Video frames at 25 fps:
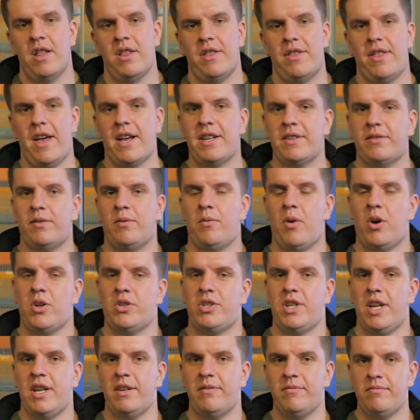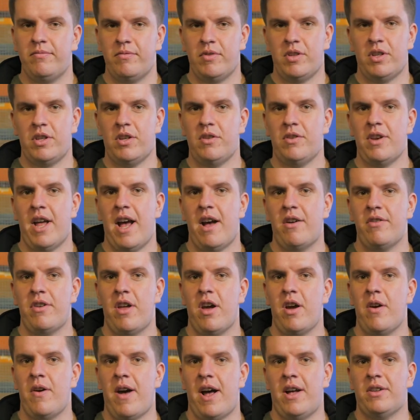Thanks for watching. You now
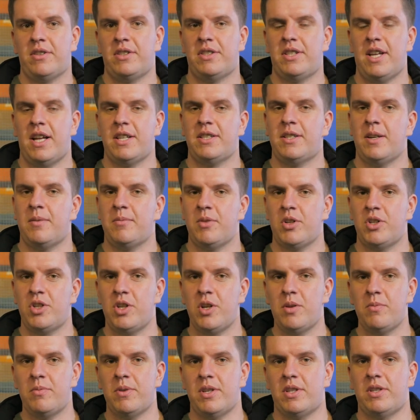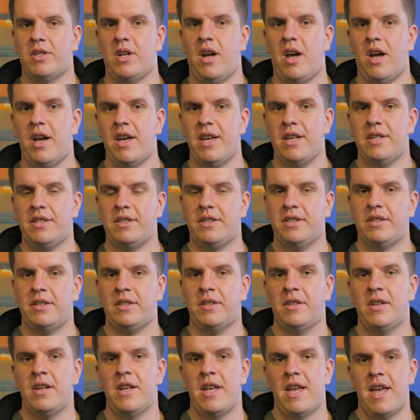know how to set up your tubeless
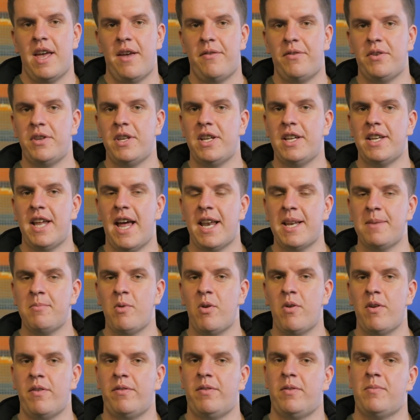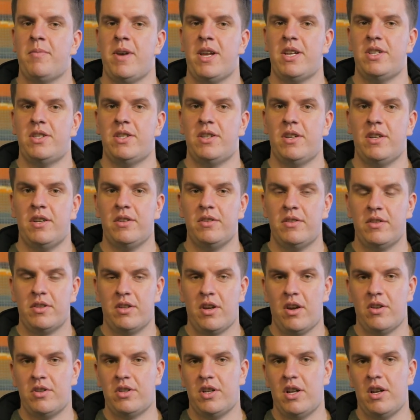tyres. If you need any more information,
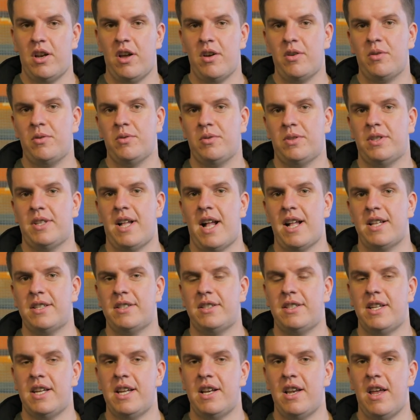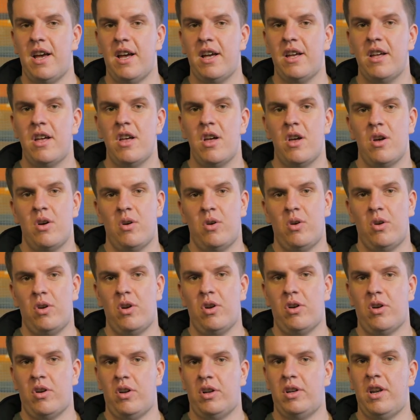go to your local Stans dealer or
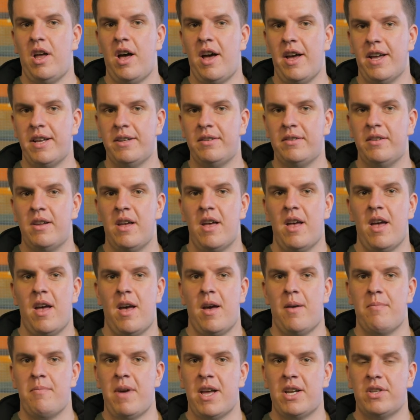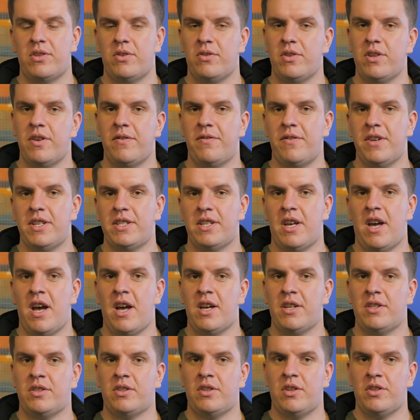look online, and make sure you visit
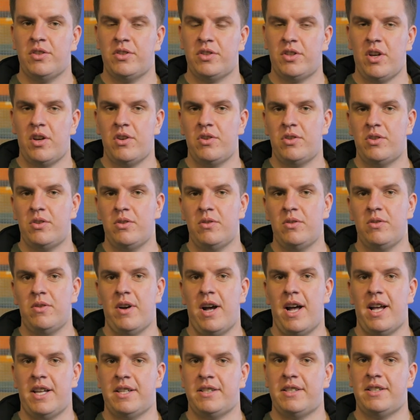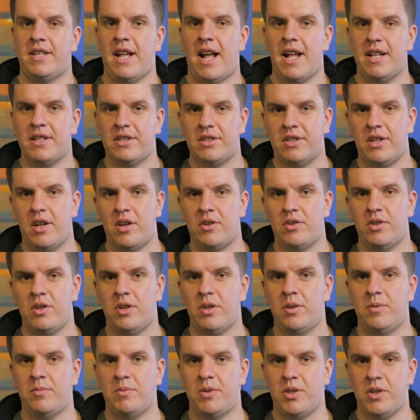us on social at Stans
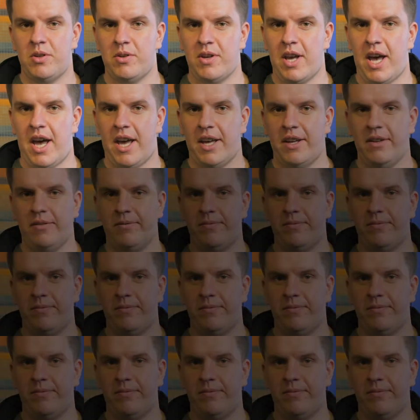NoTubes UK.